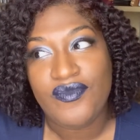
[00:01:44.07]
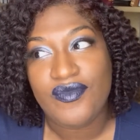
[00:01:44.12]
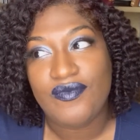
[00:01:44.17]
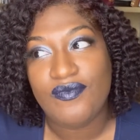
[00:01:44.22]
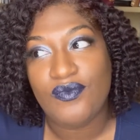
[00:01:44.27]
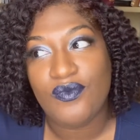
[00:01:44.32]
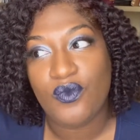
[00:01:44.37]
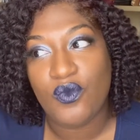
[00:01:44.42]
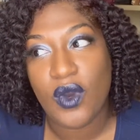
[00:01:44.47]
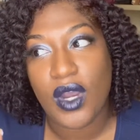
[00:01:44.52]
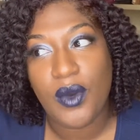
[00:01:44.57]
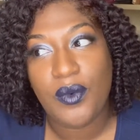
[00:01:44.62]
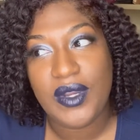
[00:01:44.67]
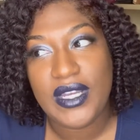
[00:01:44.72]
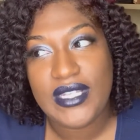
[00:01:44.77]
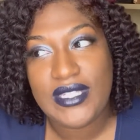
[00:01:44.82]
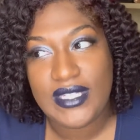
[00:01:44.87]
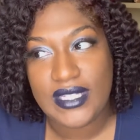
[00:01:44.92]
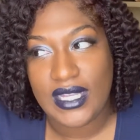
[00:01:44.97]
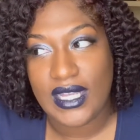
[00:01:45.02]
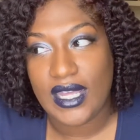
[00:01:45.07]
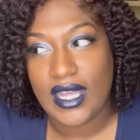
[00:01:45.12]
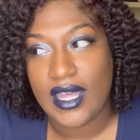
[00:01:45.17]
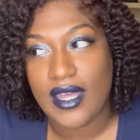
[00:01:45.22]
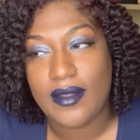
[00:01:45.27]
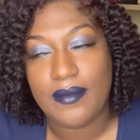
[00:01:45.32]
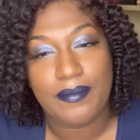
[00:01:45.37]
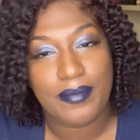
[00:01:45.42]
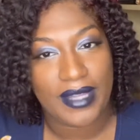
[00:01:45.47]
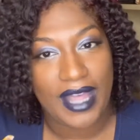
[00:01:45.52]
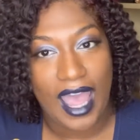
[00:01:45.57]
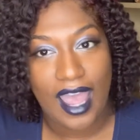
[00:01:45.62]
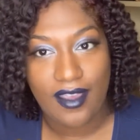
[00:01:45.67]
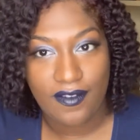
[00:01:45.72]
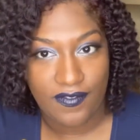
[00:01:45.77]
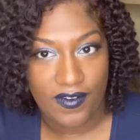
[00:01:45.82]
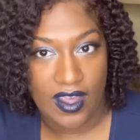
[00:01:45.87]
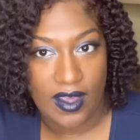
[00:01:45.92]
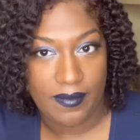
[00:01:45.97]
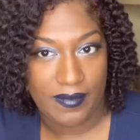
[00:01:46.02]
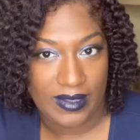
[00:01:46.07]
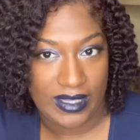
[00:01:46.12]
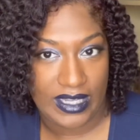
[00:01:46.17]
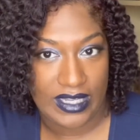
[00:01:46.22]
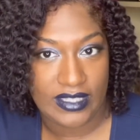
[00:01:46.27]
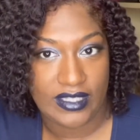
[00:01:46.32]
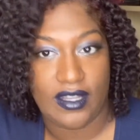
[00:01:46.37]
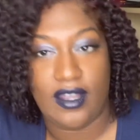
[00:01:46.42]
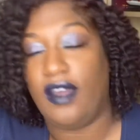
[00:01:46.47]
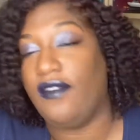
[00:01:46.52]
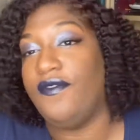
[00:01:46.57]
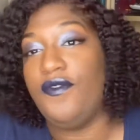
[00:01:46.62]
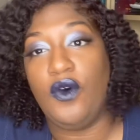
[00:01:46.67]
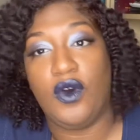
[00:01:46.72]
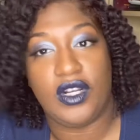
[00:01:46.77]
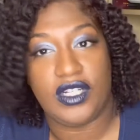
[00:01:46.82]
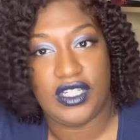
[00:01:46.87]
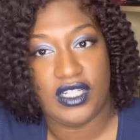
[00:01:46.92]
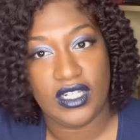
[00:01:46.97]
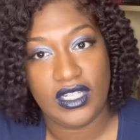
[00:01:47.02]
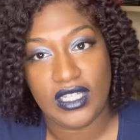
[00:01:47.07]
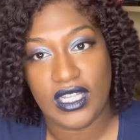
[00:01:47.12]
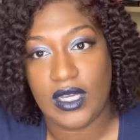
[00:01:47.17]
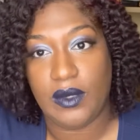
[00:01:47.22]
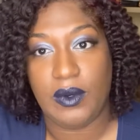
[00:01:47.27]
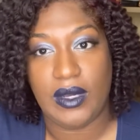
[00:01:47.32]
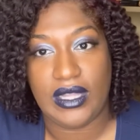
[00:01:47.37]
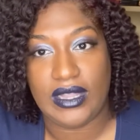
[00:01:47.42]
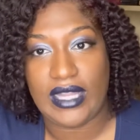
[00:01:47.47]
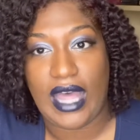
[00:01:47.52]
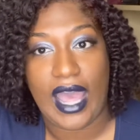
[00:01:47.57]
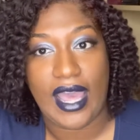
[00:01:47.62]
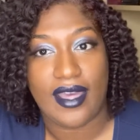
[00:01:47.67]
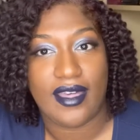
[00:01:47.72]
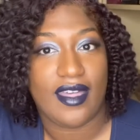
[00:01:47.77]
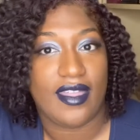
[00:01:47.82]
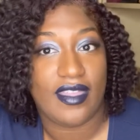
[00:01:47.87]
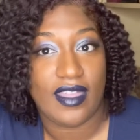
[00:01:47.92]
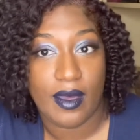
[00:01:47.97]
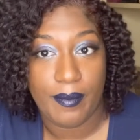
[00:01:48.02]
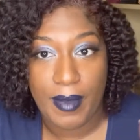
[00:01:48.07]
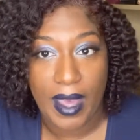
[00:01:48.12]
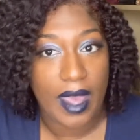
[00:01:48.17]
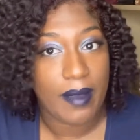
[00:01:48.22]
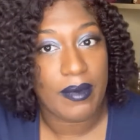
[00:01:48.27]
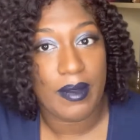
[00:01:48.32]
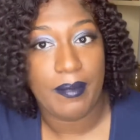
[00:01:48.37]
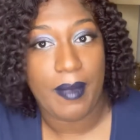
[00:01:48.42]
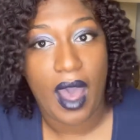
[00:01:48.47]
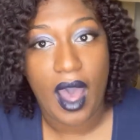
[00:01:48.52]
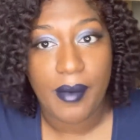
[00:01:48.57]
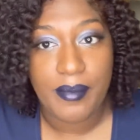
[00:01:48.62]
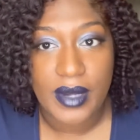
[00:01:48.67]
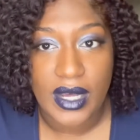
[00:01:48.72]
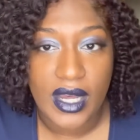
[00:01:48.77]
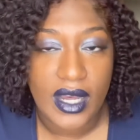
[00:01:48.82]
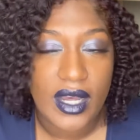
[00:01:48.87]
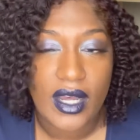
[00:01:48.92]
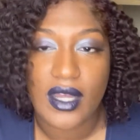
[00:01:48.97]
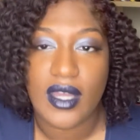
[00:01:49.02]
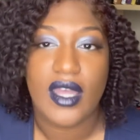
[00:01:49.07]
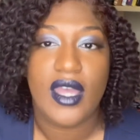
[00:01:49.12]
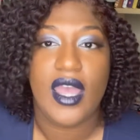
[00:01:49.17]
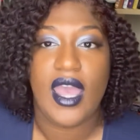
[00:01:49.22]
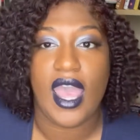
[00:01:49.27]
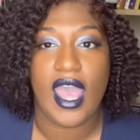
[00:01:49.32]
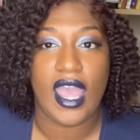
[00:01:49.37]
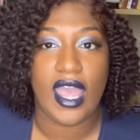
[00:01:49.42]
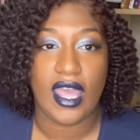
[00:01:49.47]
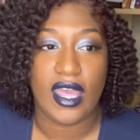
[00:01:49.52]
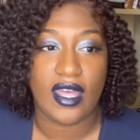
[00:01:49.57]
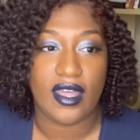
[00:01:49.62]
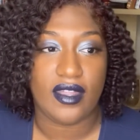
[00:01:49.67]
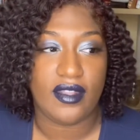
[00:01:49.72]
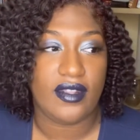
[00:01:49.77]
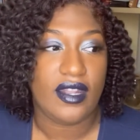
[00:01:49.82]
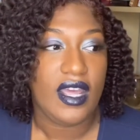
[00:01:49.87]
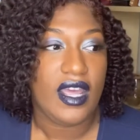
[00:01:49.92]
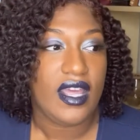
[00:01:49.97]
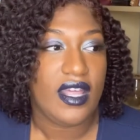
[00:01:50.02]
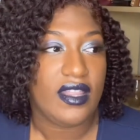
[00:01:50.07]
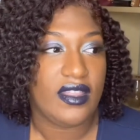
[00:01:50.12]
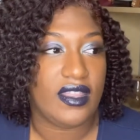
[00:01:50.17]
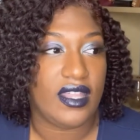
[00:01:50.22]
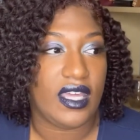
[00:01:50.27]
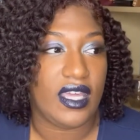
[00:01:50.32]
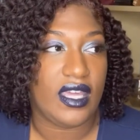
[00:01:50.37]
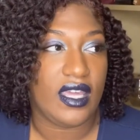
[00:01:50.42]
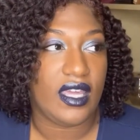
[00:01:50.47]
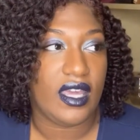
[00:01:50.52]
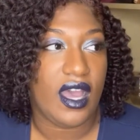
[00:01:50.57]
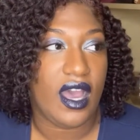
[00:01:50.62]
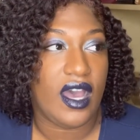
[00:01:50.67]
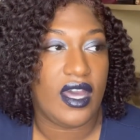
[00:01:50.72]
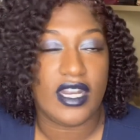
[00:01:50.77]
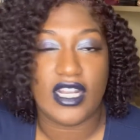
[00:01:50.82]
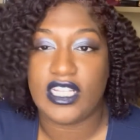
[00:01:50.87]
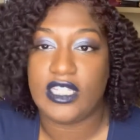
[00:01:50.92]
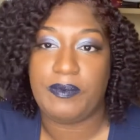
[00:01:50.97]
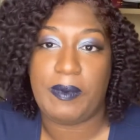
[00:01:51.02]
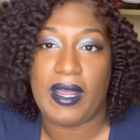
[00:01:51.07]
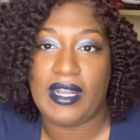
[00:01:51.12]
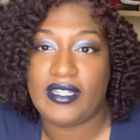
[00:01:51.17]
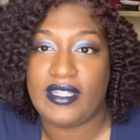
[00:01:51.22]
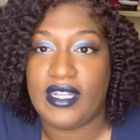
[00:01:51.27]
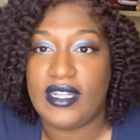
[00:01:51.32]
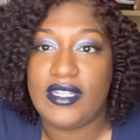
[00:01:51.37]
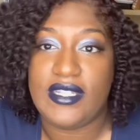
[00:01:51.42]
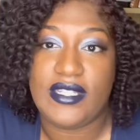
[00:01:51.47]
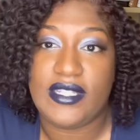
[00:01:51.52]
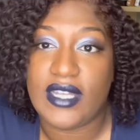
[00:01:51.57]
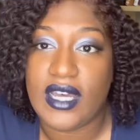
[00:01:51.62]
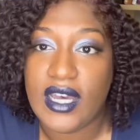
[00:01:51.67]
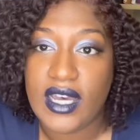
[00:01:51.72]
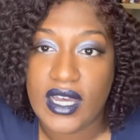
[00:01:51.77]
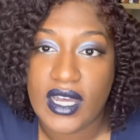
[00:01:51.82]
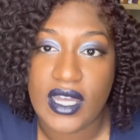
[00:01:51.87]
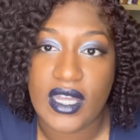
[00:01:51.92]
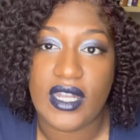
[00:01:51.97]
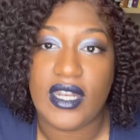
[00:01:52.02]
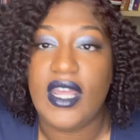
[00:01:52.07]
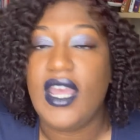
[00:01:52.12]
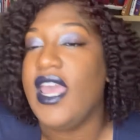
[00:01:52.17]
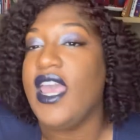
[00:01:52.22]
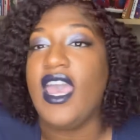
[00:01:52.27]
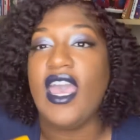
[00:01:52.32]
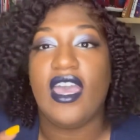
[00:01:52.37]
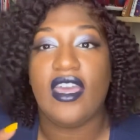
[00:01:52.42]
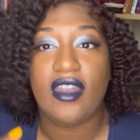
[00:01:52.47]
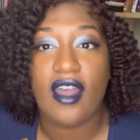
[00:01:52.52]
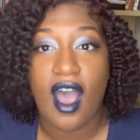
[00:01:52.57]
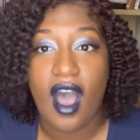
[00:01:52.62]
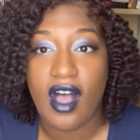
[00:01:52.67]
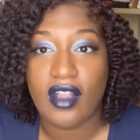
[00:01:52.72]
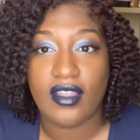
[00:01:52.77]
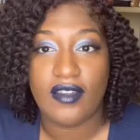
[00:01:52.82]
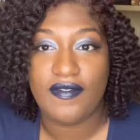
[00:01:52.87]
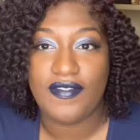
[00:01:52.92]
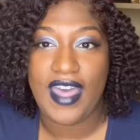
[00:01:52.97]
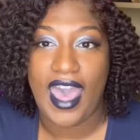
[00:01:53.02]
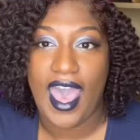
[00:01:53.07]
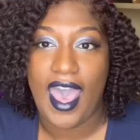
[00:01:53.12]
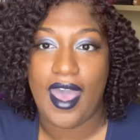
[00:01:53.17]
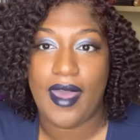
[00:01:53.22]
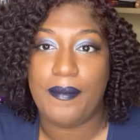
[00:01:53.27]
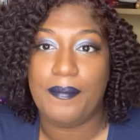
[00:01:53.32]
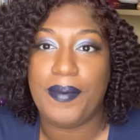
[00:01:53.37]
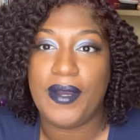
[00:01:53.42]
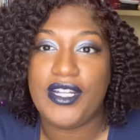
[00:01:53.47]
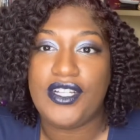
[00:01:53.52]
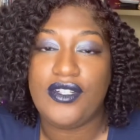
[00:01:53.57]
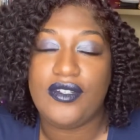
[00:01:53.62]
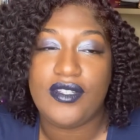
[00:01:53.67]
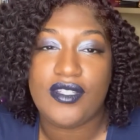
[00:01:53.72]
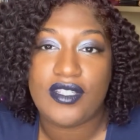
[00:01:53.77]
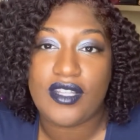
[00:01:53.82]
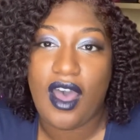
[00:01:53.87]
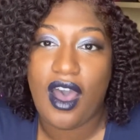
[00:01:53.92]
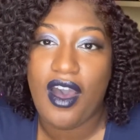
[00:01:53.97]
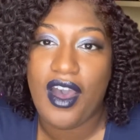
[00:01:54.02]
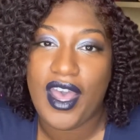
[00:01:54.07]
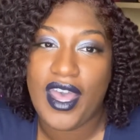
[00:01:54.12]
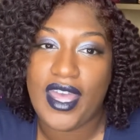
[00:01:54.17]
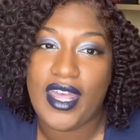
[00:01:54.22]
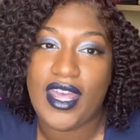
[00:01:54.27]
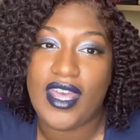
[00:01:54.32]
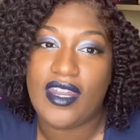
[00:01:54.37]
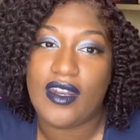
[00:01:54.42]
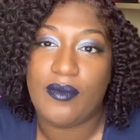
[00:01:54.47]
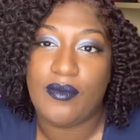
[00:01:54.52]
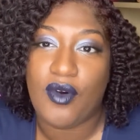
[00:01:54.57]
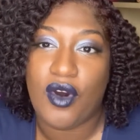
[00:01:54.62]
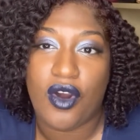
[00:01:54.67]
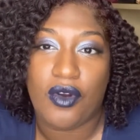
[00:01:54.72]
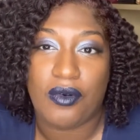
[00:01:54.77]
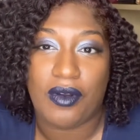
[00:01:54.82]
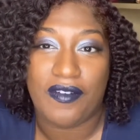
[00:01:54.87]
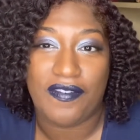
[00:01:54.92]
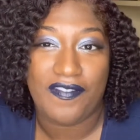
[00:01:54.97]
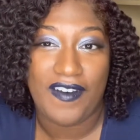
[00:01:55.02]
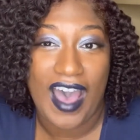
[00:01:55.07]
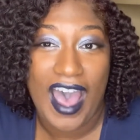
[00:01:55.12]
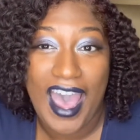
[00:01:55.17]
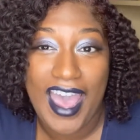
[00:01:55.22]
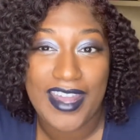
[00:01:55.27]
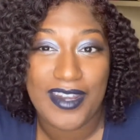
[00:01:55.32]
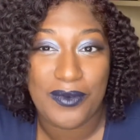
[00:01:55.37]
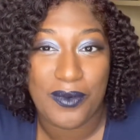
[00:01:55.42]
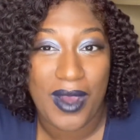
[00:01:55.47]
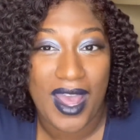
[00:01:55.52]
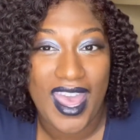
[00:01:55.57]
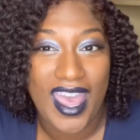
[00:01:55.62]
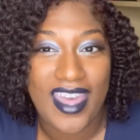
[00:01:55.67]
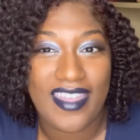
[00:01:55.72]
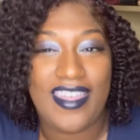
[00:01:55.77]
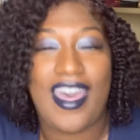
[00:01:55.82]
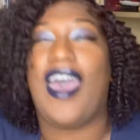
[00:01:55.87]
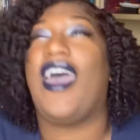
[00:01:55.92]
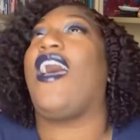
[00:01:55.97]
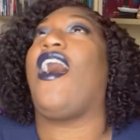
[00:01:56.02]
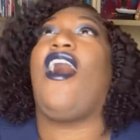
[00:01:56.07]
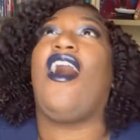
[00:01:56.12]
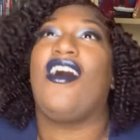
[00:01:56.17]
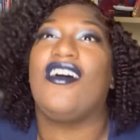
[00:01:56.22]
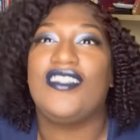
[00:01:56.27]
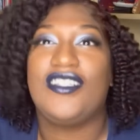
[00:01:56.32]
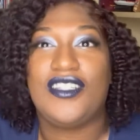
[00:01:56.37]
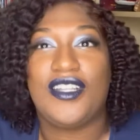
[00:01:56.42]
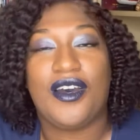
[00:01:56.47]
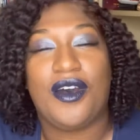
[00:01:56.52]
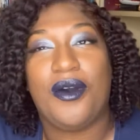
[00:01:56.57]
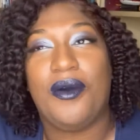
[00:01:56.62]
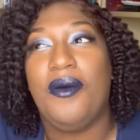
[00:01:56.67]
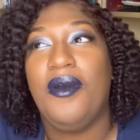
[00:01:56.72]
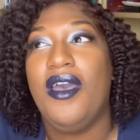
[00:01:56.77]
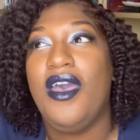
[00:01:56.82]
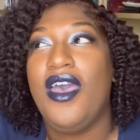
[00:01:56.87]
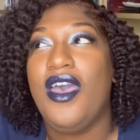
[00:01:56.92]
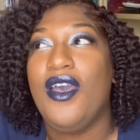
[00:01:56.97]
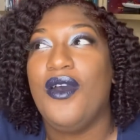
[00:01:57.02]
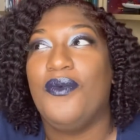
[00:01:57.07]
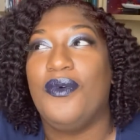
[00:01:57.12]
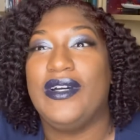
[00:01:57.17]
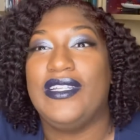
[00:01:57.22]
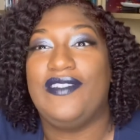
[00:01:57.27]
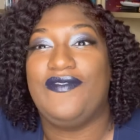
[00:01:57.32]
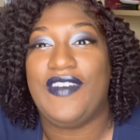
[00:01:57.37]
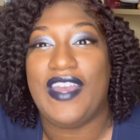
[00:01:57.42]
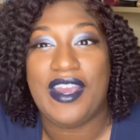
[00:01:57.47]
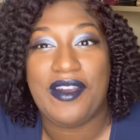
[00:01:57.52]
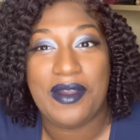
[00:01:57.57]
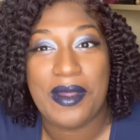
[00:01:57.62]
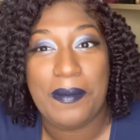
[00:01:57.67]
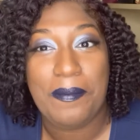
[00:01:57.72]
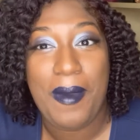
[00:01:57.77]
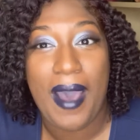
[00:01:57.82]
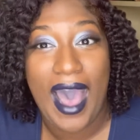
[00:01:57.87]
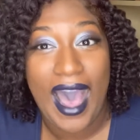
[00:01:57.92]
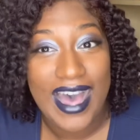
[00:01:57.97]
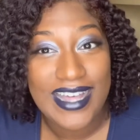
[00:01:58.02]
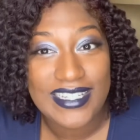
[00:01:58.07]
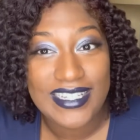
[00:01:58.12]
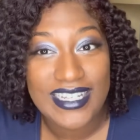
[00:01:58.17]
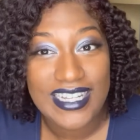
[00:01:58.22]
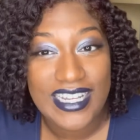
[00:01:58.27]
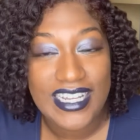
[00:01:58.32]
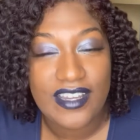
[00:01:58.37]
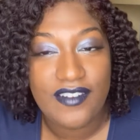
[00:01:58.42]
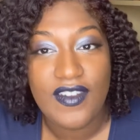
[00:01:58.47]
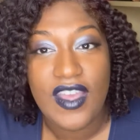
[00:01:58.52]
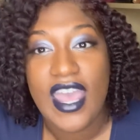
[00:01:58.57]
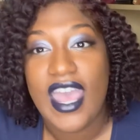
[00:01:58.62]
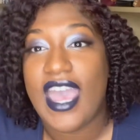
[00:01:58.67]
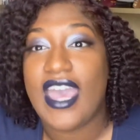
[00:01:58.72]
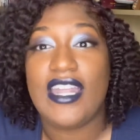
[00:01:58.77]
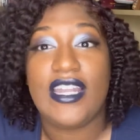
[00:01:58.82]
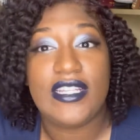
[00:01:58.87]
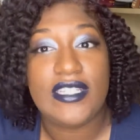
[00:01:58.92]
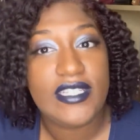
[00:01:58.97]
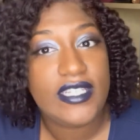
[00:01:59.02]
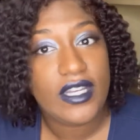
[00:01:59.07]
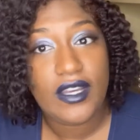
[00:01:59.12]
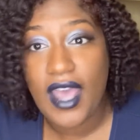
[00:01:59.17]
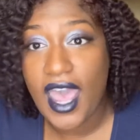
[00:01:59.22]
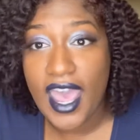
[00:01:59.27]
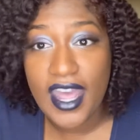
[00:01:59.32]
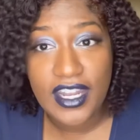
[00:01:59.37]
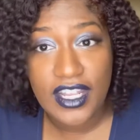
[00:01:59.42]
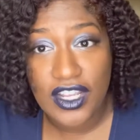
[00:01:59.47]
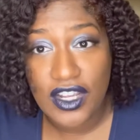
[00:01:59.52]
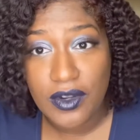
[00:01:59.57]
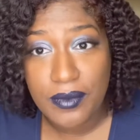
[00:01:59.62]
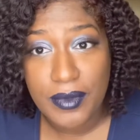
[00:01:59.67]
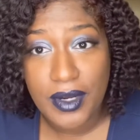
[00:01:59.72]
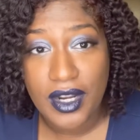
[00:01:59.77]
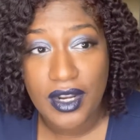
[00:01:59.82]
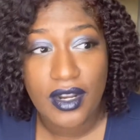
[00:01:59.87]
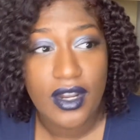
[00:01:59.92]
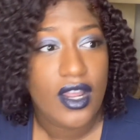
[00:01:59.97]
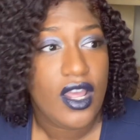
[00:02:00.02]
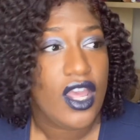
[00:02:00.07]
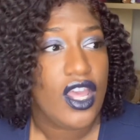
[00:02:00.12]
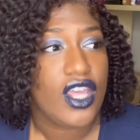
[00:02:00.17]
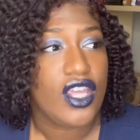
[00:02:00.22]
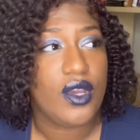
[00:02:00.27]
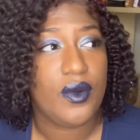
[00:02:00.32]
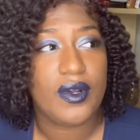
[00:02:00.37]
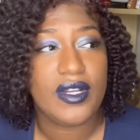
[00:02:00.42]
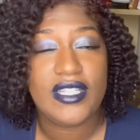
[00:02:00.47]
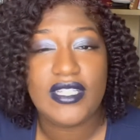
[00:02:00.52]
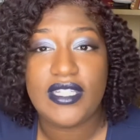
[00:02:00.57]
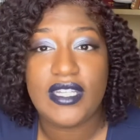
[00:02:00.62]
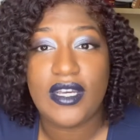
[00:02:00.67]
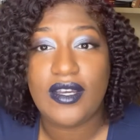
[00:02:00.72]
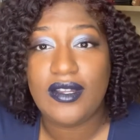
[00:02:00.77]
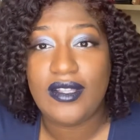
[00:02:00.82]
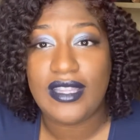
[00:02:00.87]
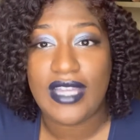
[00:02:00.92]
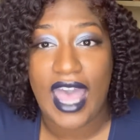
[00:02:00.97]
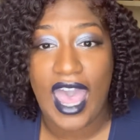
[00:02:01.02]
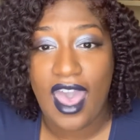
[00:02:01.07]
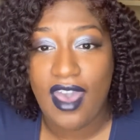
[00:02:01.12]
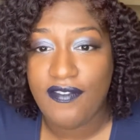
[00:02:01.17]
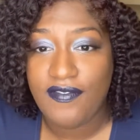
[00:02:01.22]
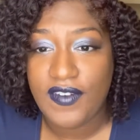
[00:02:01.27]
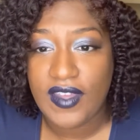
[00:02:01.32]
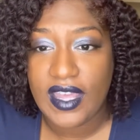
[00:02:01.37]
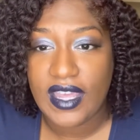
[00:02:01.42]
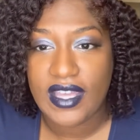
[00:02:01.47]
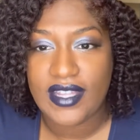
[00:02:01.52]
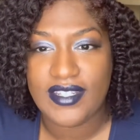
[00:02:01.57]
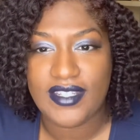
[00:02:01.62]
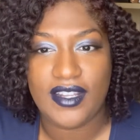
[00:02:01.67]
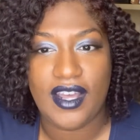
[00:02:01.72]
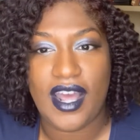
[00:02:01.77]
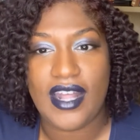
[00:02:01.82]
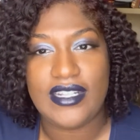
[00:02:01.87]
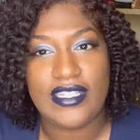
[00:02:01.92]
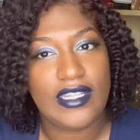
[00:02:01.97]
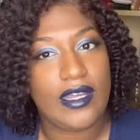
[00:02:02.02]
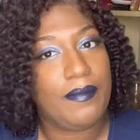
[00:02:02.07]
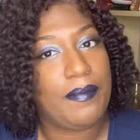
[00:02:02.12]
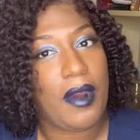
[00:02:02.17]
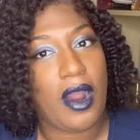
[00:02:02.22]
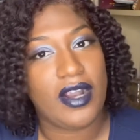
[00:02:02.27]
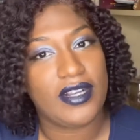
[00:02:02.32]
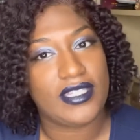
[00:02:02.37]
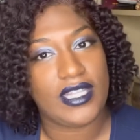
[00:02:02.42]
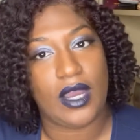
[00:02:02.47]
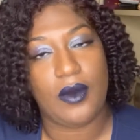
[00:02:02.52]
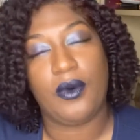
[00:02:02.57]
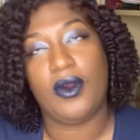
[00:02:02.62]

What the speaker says: what we see in black families, unfortunately, with like the baby mama and the unexpected son and all of that. But you saw it in a more refined way that also was very positive, and it still had humor. You were still laughing. It still had some parts that were